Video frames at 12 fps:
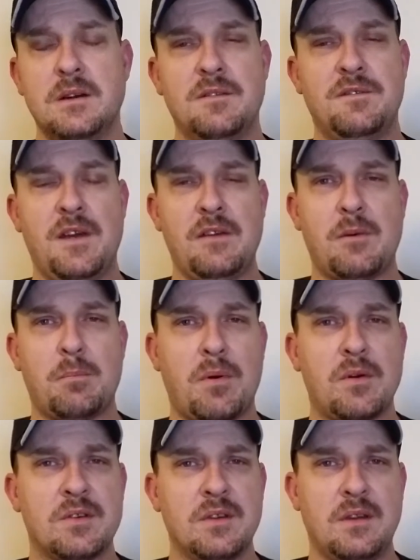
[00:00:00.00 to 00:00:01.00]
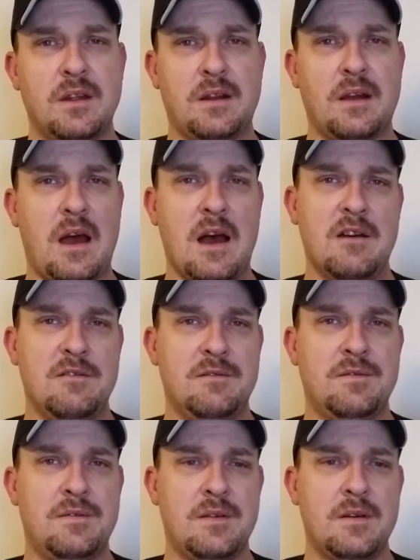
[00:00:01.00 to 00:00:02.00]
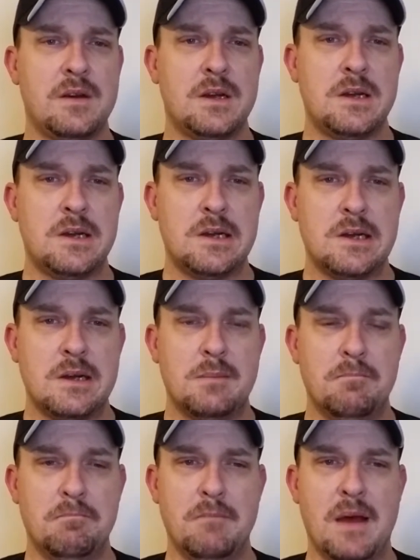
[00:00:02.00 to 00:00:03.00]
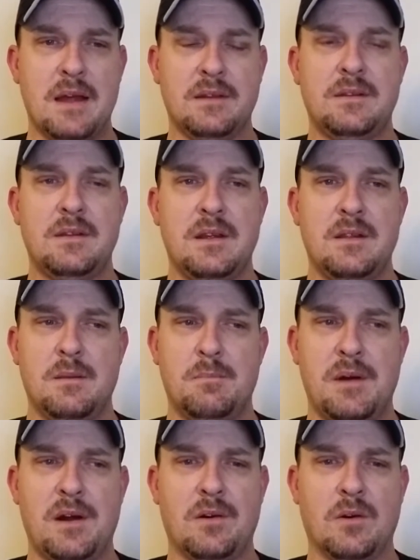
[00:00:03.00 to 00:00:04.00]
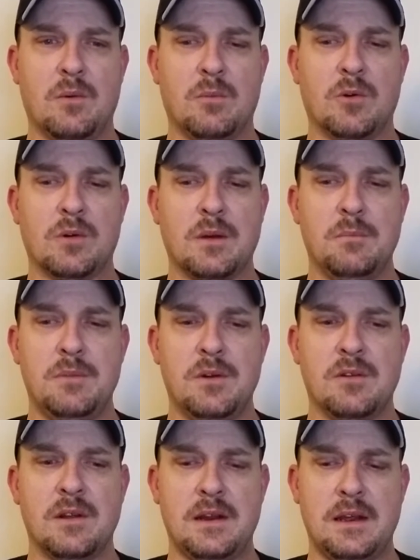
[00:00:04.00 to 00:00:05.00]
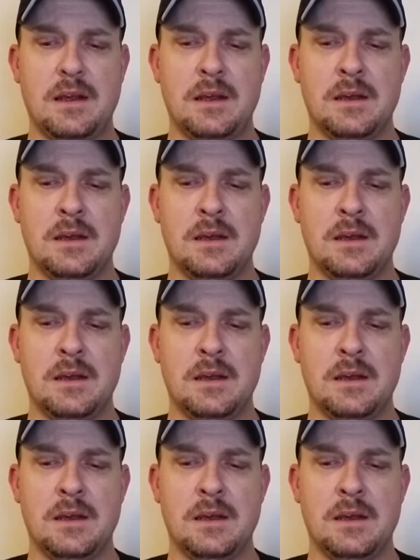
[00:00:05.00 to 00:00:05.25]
the favorite person that I've met in the paranormal community.